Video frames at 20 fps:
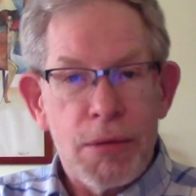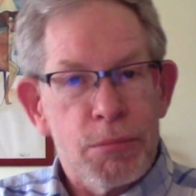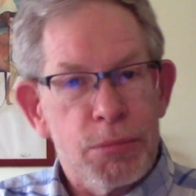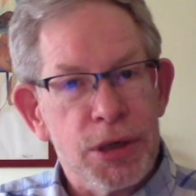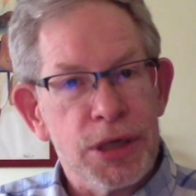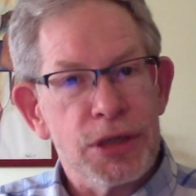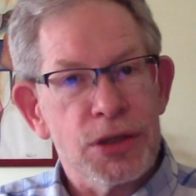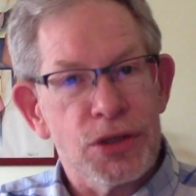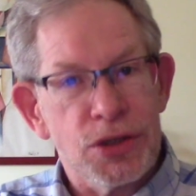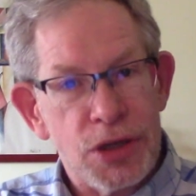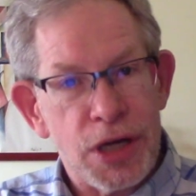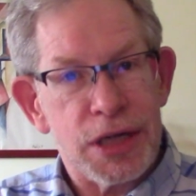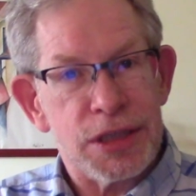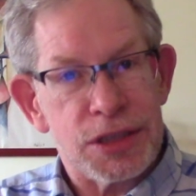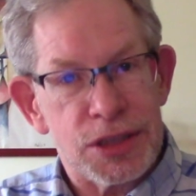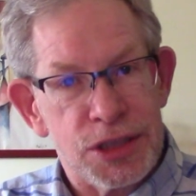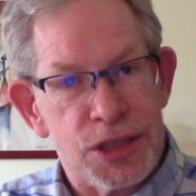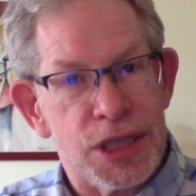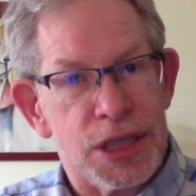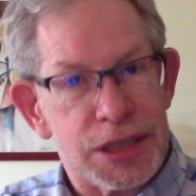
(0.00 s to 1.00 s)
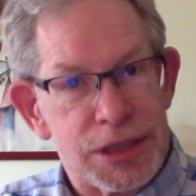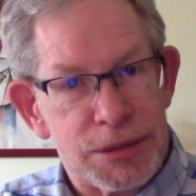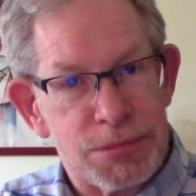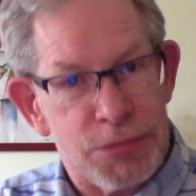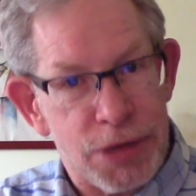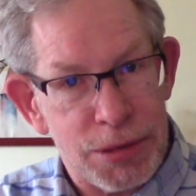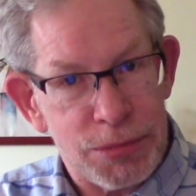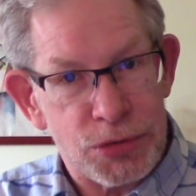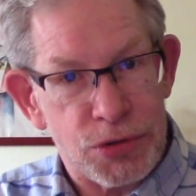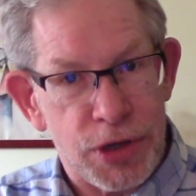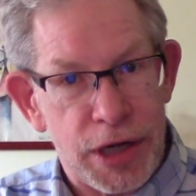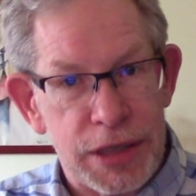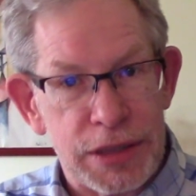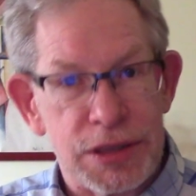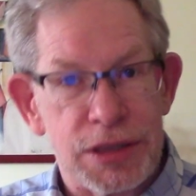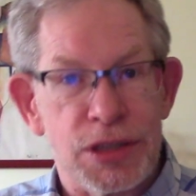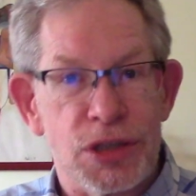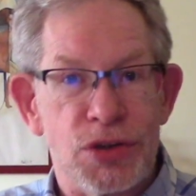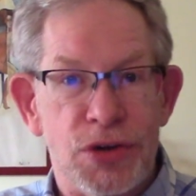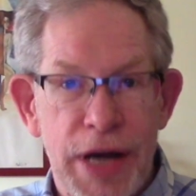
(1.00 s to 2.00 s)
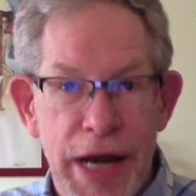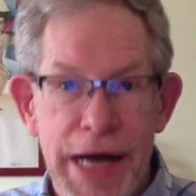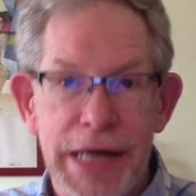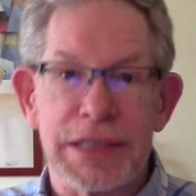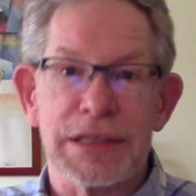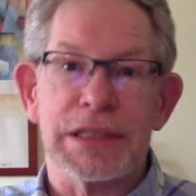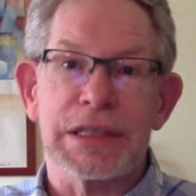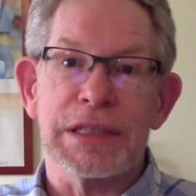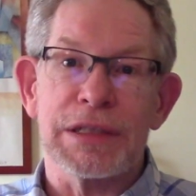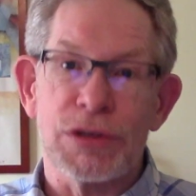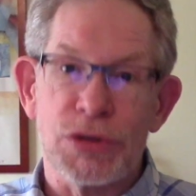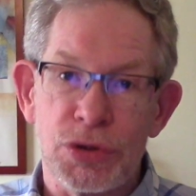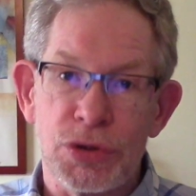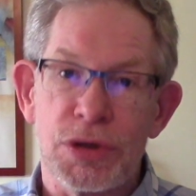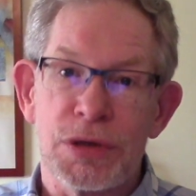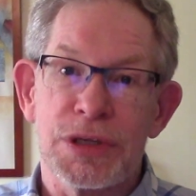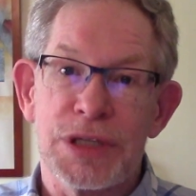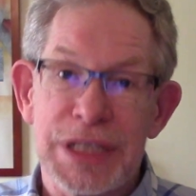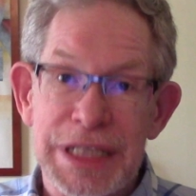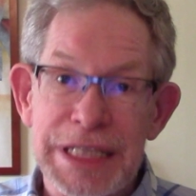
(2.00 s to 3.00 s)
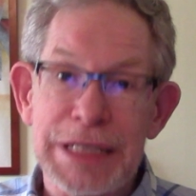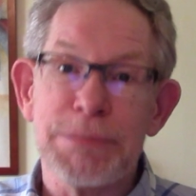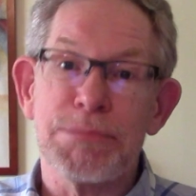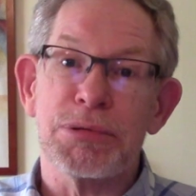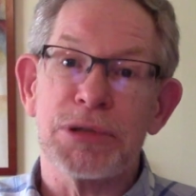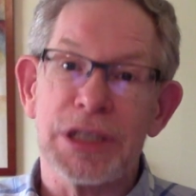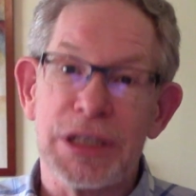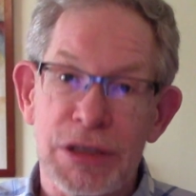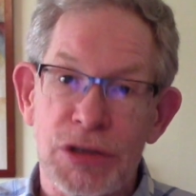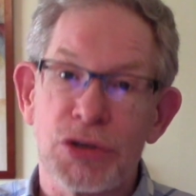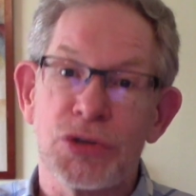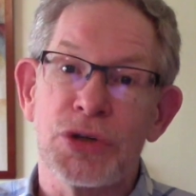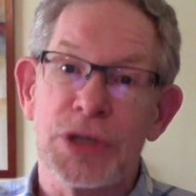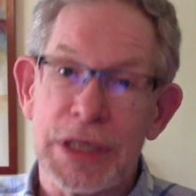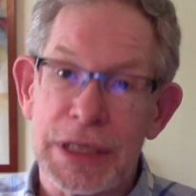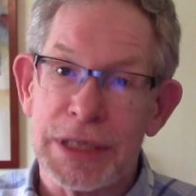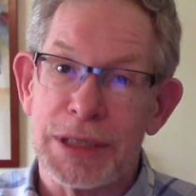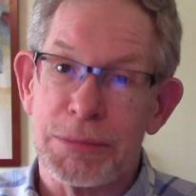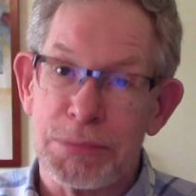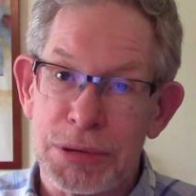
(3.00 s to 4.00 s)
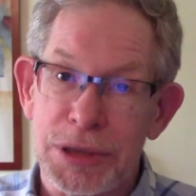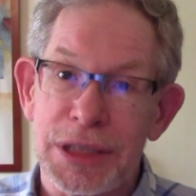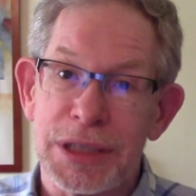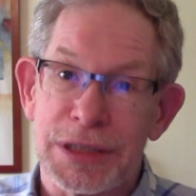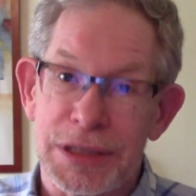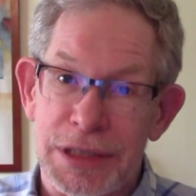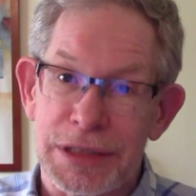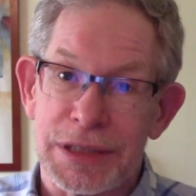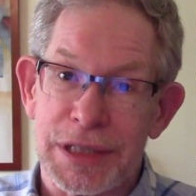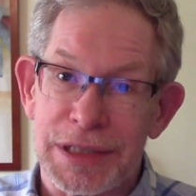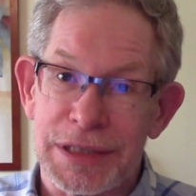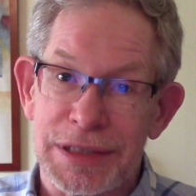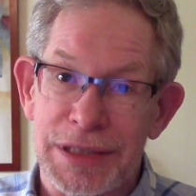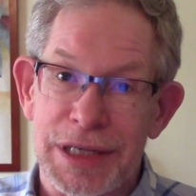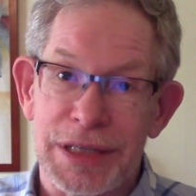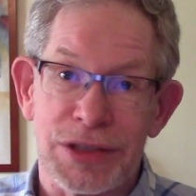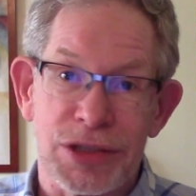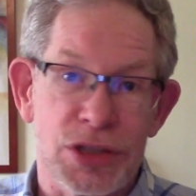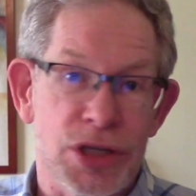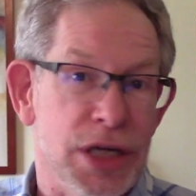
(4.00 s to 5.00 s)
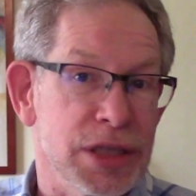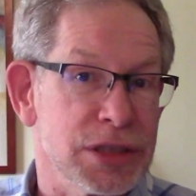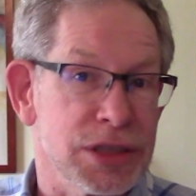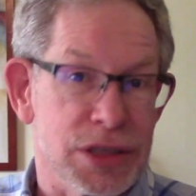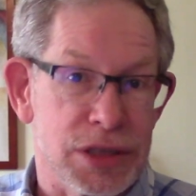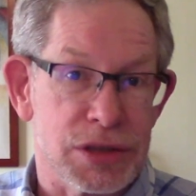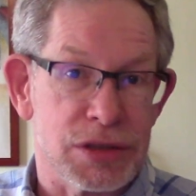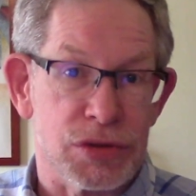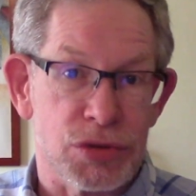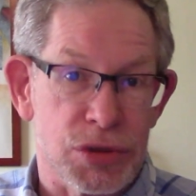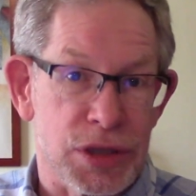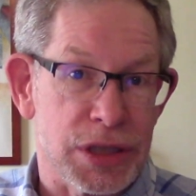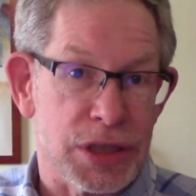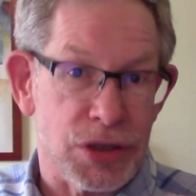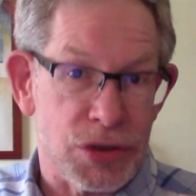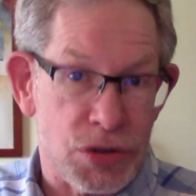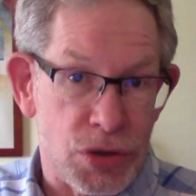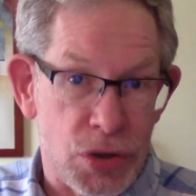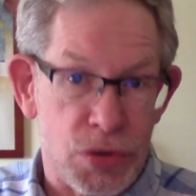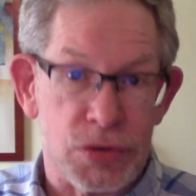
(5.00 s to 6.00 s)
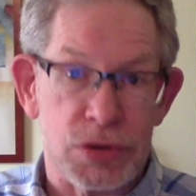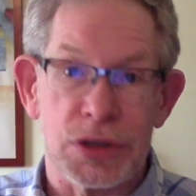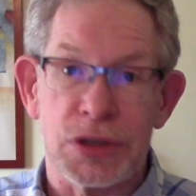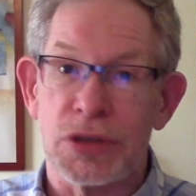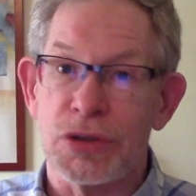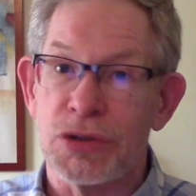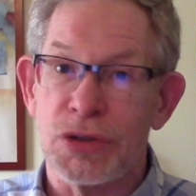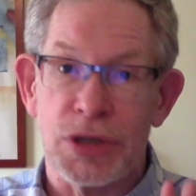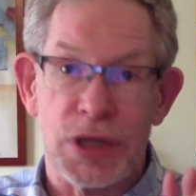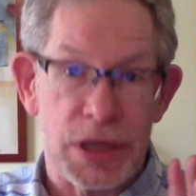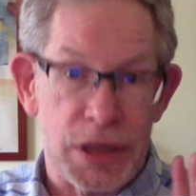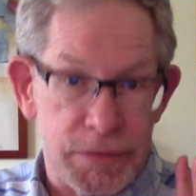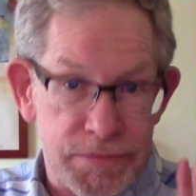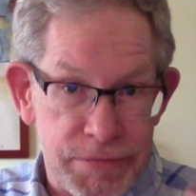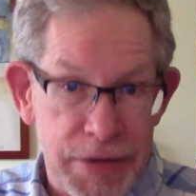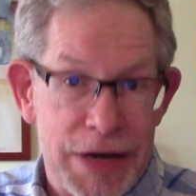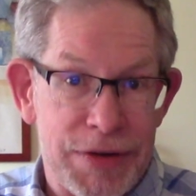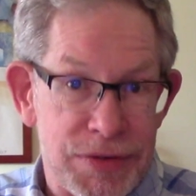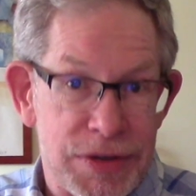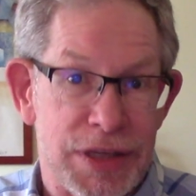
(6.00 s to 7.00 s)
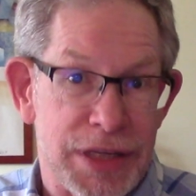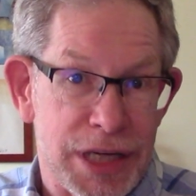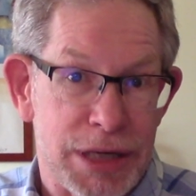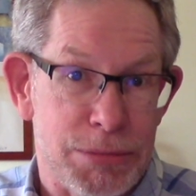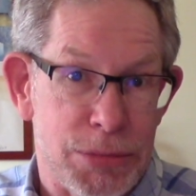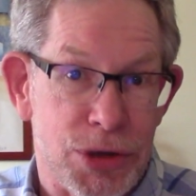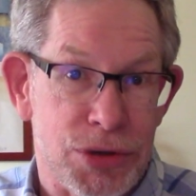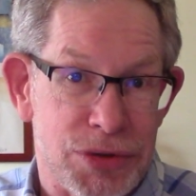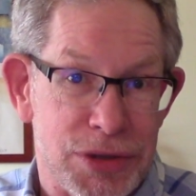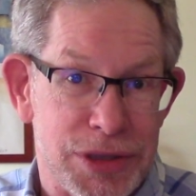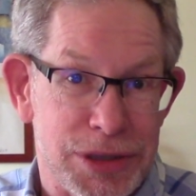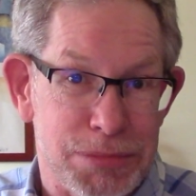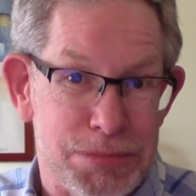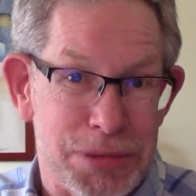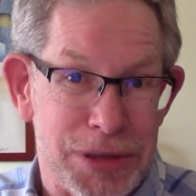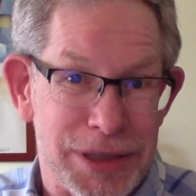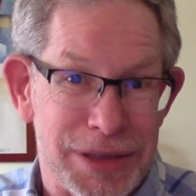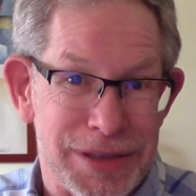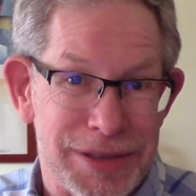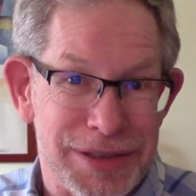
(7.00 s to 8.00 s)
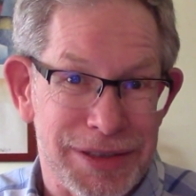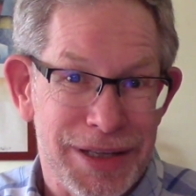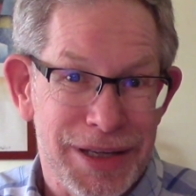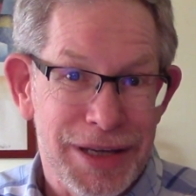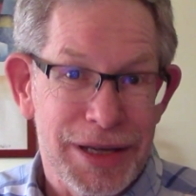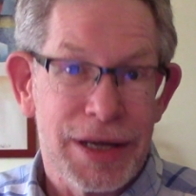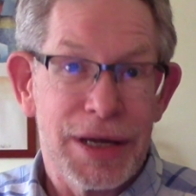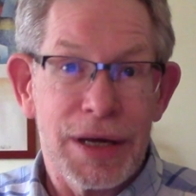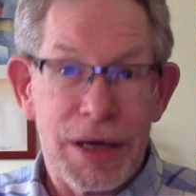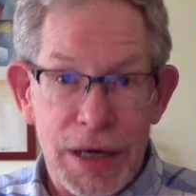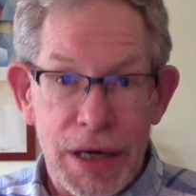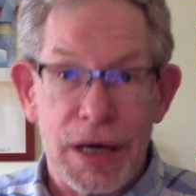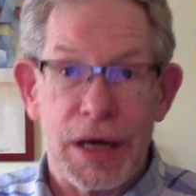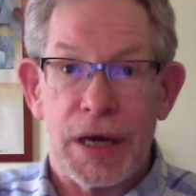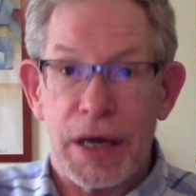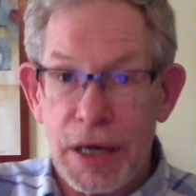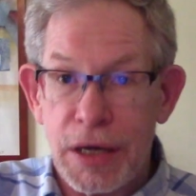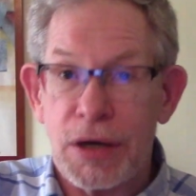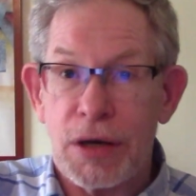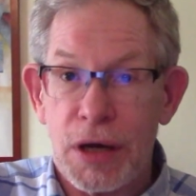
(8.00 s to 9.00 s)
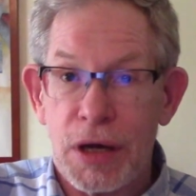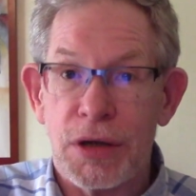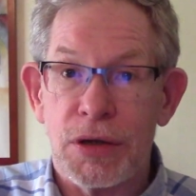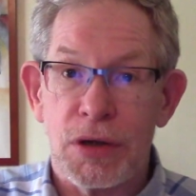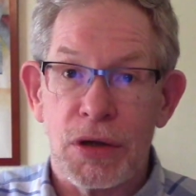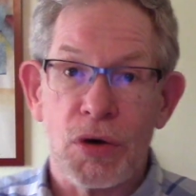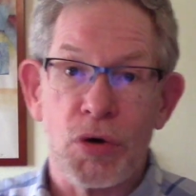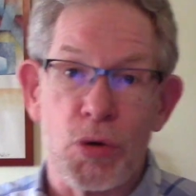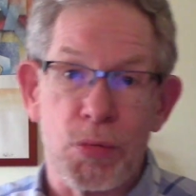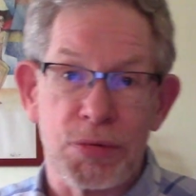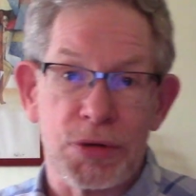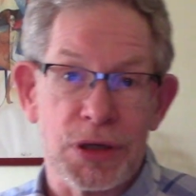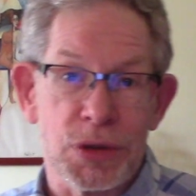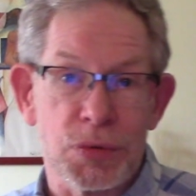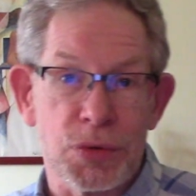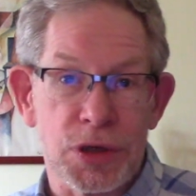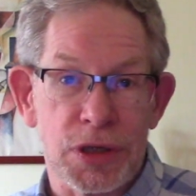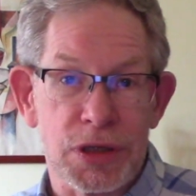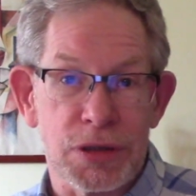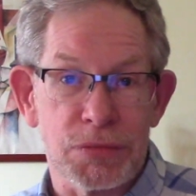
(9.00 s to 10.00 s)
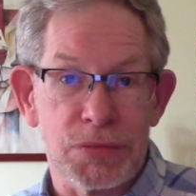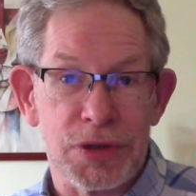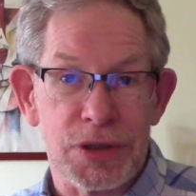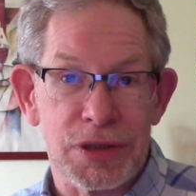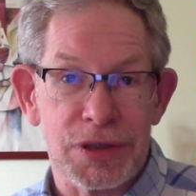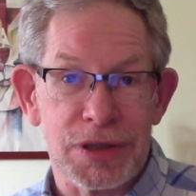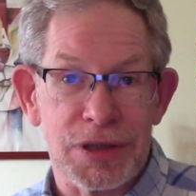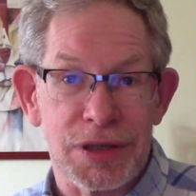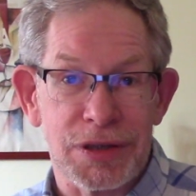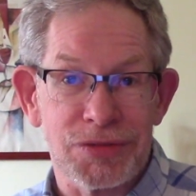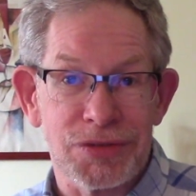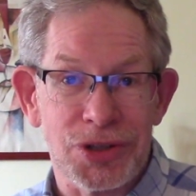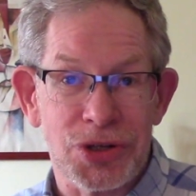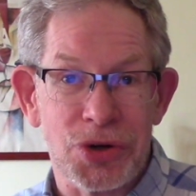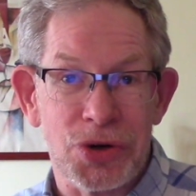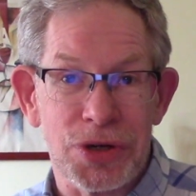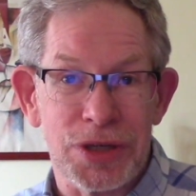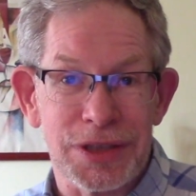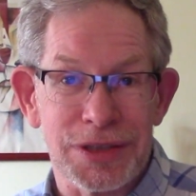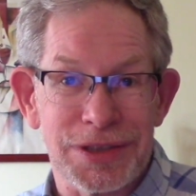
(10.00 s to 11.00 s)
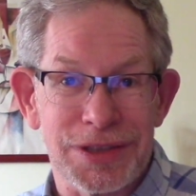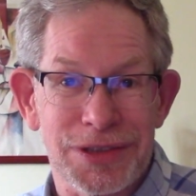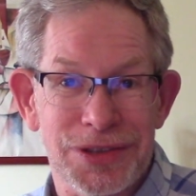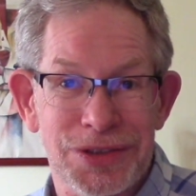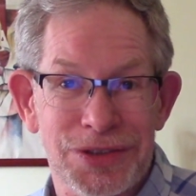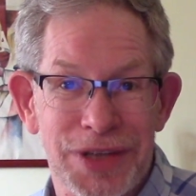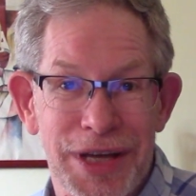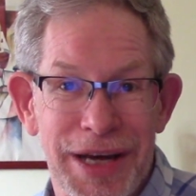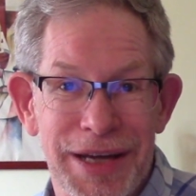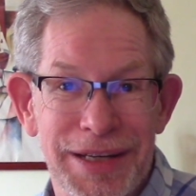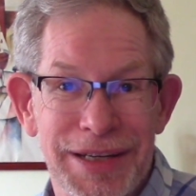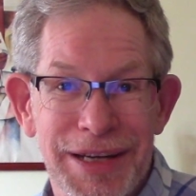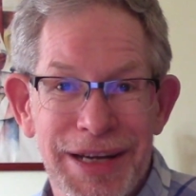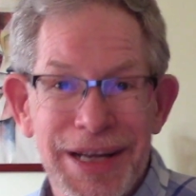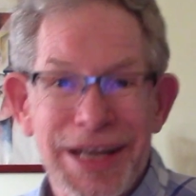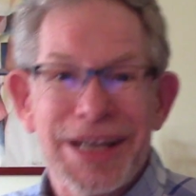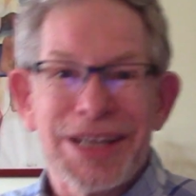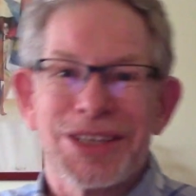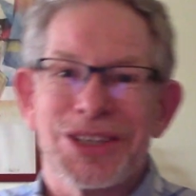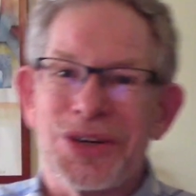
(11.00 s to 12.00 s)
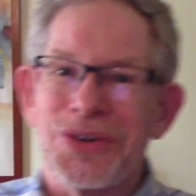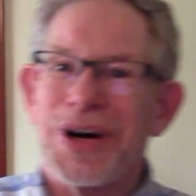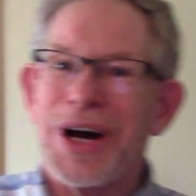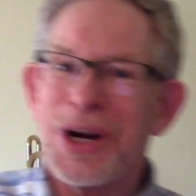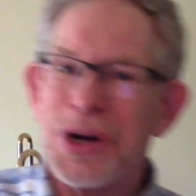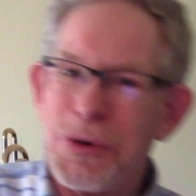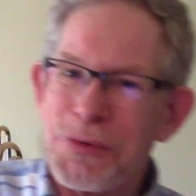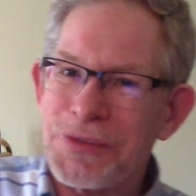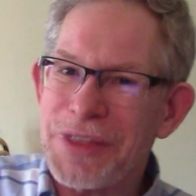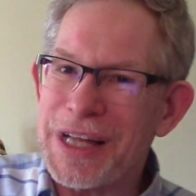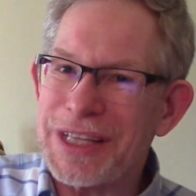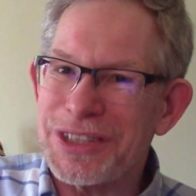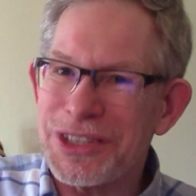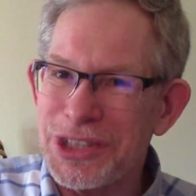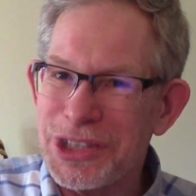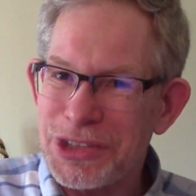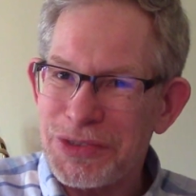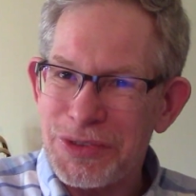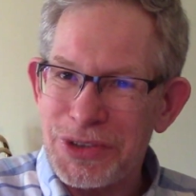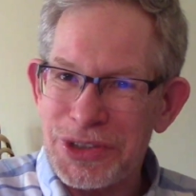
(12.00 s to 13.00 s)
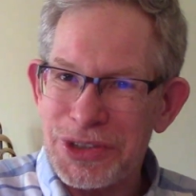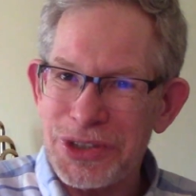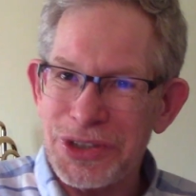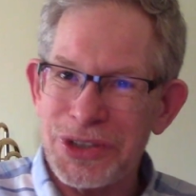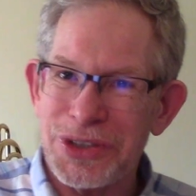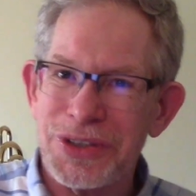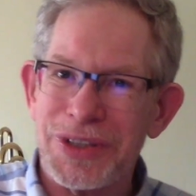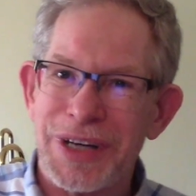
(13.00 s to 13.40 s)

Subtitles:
But you're not just memorizing, you're actually deeply learning the piece. As I said, you're not just learning the notes, you're learning everything about this piece. And hopefully working with recordings to do that. So I hope that's useful to you.